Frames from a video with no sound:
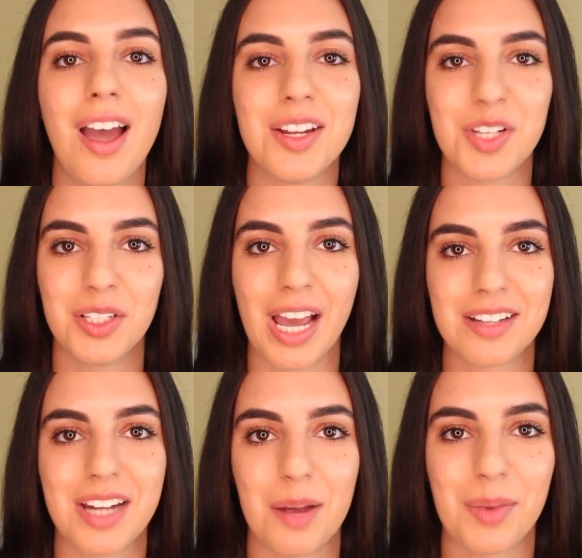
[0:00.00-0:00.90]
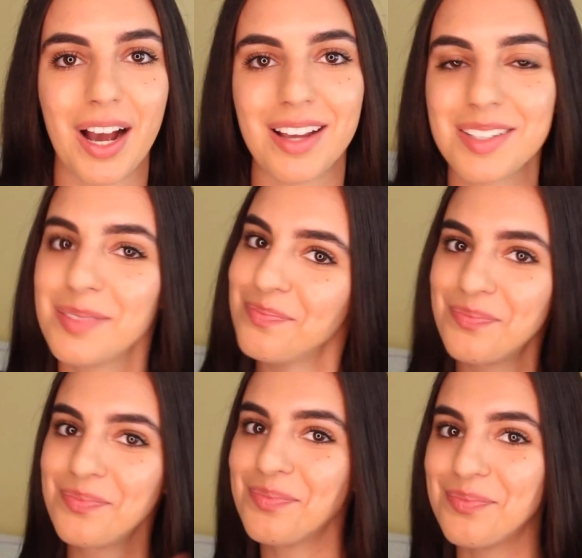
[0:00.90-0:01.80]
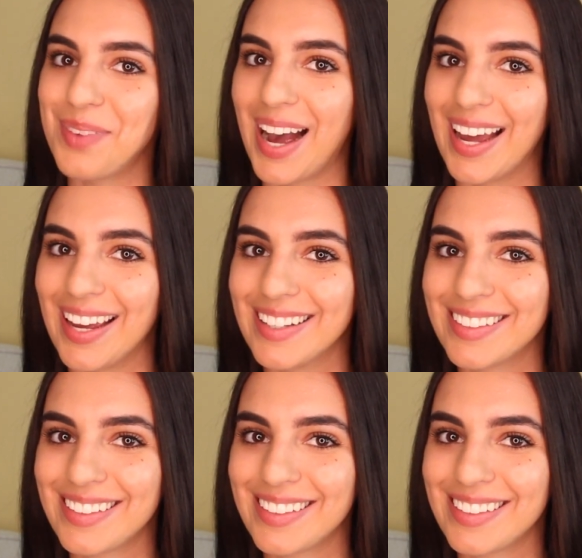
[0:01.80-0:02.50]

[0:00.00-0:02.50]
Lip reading: Until next time, guys. Bye.